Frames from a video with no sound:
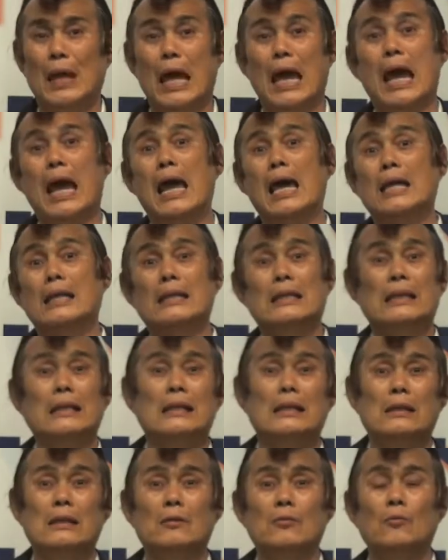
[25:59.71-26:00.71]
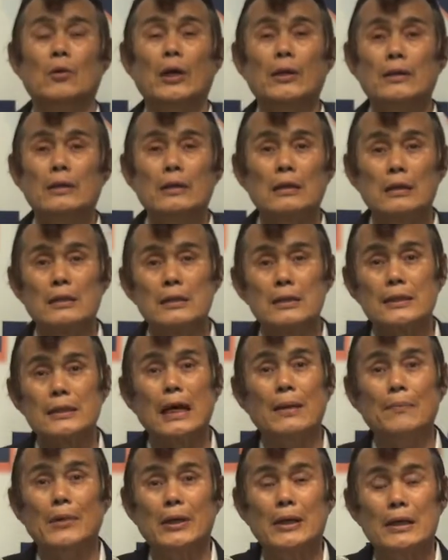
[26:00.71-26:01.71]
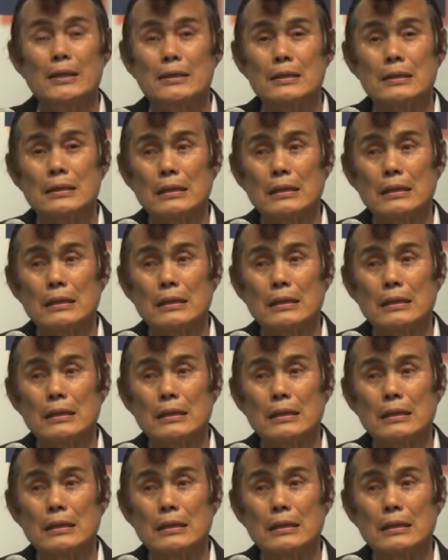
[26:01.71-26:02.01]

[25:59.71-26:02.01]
and what Samaria,